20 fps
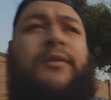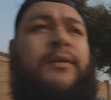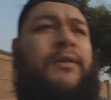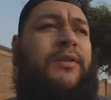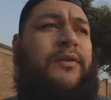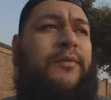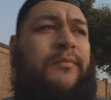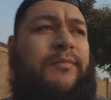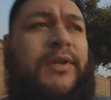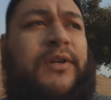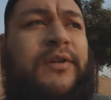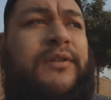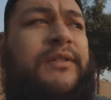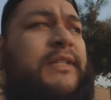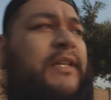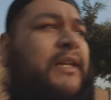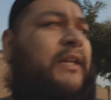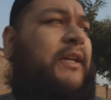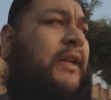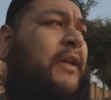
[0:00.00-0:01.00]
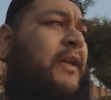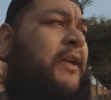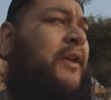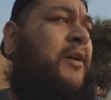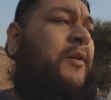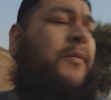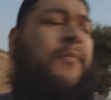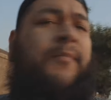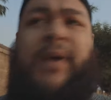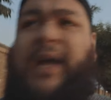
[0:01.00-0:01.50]
do it through music,
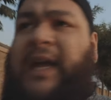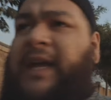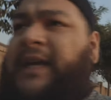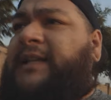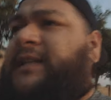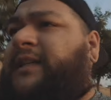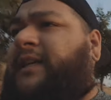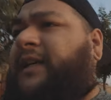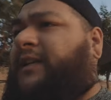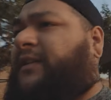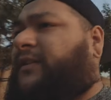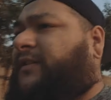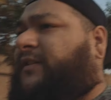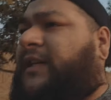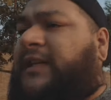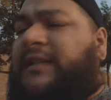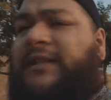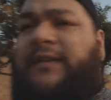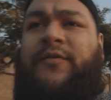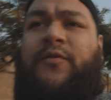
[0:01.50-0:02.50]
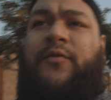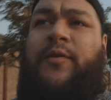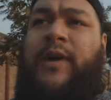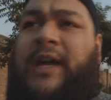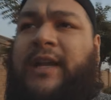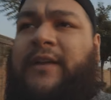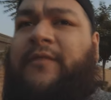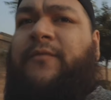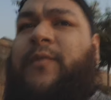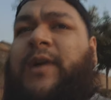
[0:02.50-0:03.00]
painting. There's tons of
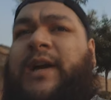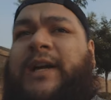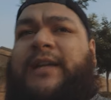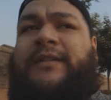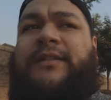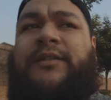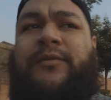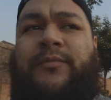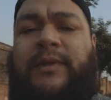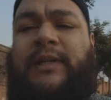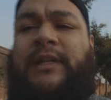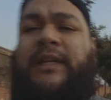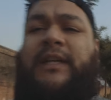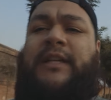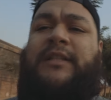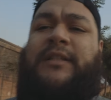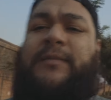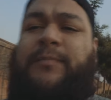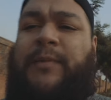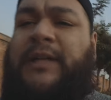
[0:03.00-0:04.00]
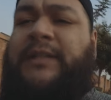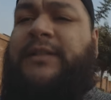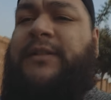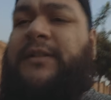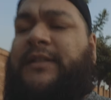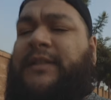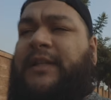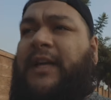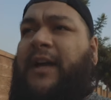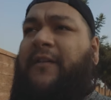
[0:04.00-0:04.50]
creative ways to really express
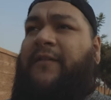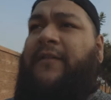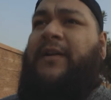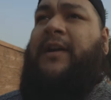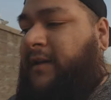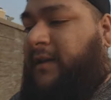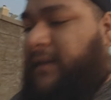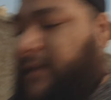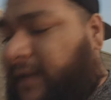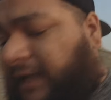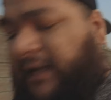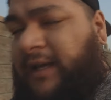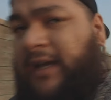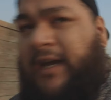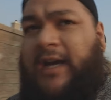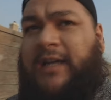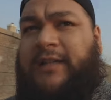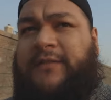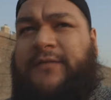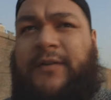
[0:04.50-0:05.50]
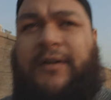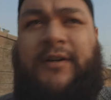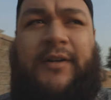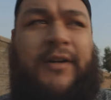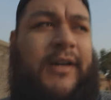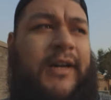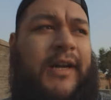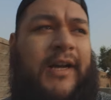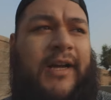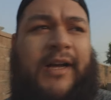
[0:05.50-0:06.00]
yourself. Thank you guys
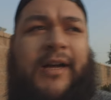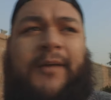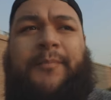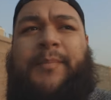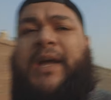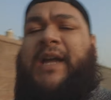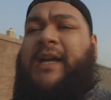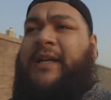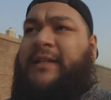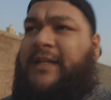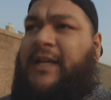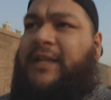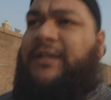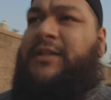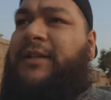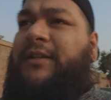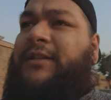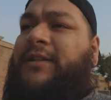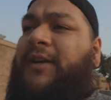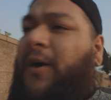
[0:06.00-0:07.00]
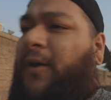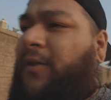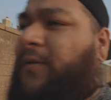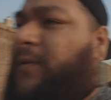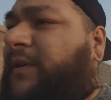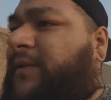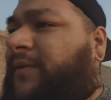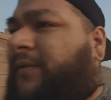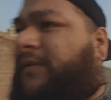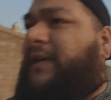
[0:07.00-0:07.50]
for paying attention to all the
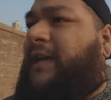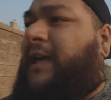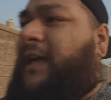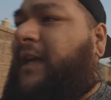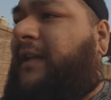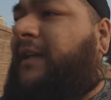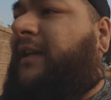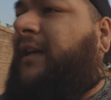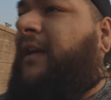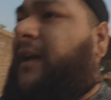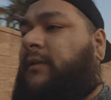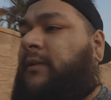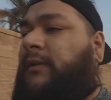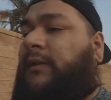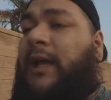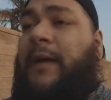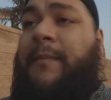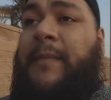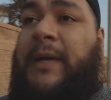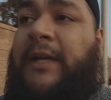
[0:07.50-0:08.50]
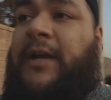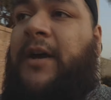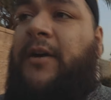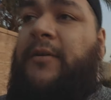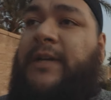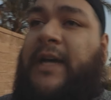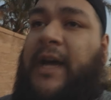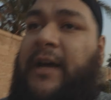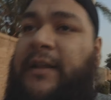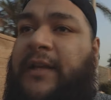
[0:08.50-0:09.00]
way through the end. Let me
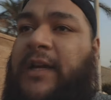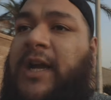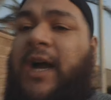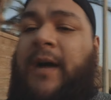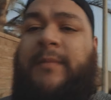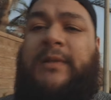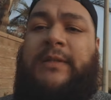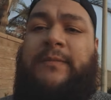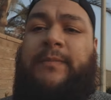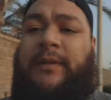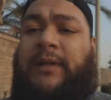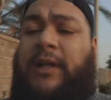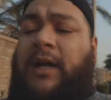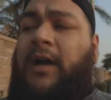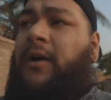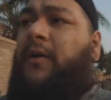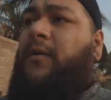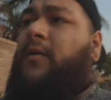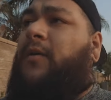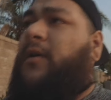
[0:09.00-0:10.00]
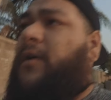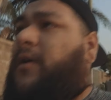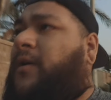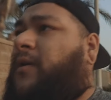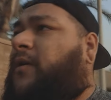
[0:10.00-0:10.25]
know down in the comments below,